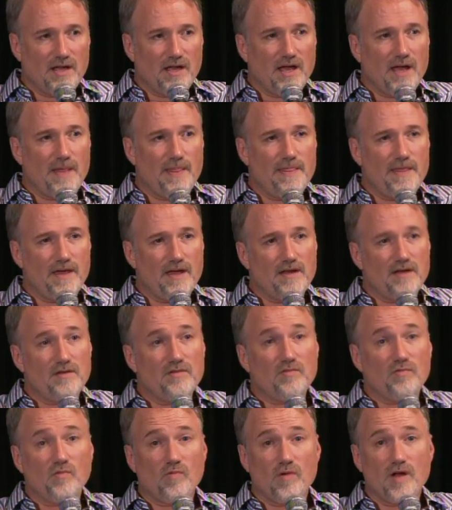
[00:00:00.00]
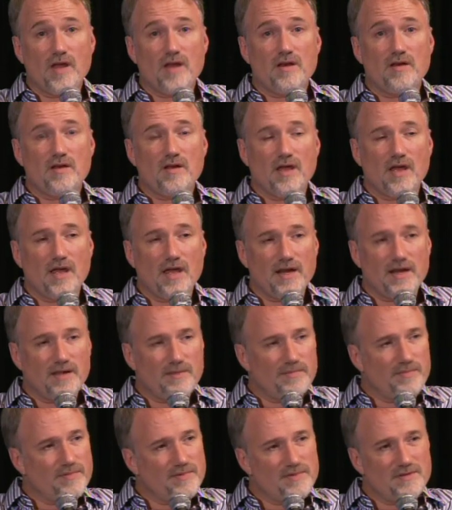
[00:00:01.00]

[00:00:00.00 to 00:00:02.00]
And then he,